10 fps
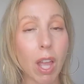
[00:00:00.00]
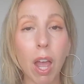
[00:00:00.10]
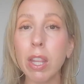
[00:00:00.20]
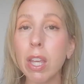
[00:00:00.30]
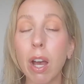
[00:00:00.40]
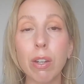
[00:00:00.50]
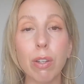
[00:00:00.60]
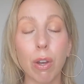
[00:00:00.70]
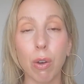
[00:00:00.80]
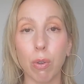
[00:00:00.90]
And the
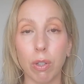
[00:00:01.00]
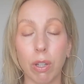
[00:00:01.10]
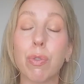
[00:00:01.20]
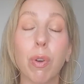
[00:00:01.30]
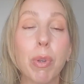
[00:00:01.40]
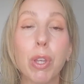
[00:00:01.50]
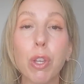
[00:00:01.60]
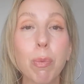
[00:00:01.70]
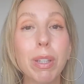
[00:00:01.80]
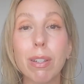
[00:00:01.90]
unknown, from a
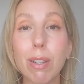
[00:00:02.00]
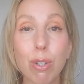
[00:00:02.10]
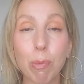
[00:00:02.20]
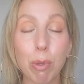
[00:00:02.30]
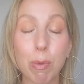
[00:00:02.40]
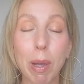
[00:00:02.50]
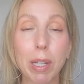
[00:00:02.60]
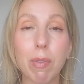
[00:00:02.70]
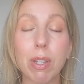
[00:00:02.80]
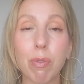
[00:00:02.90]
human condition
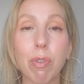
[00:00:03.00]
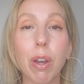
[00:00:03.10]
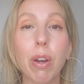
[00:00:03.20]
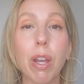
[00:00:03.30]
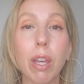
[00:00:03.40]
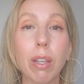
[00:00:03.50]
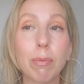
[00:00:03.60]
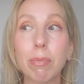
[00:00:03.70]
perspective, is a very